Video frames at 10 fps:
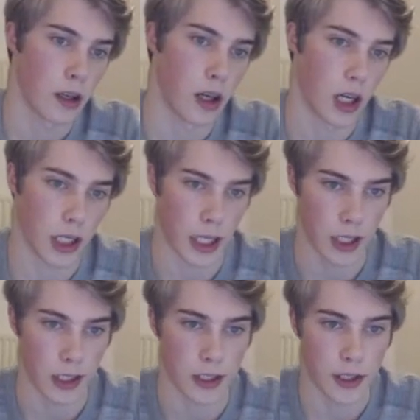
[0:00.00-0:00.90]
Uh,
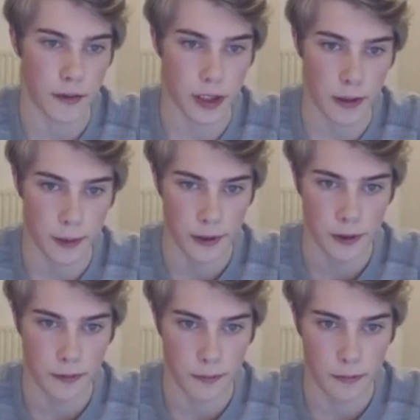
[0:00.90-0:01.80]
king h7 happened,
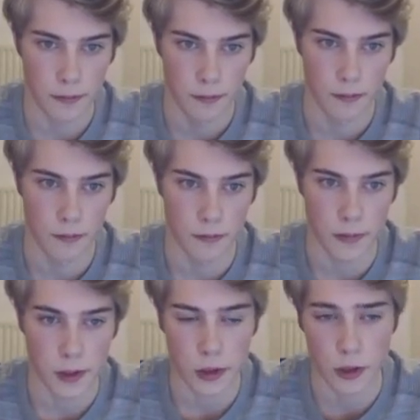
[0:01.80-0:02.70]

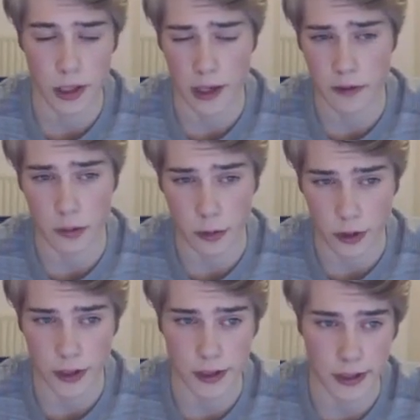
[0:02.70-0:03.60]
so that after rook
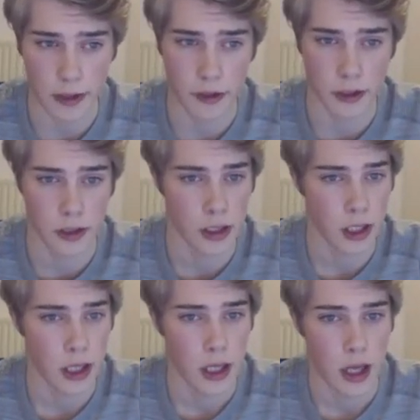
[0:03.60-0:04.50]
c7,
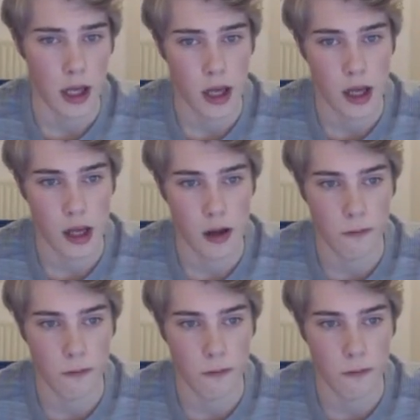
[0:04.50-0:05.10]
uh,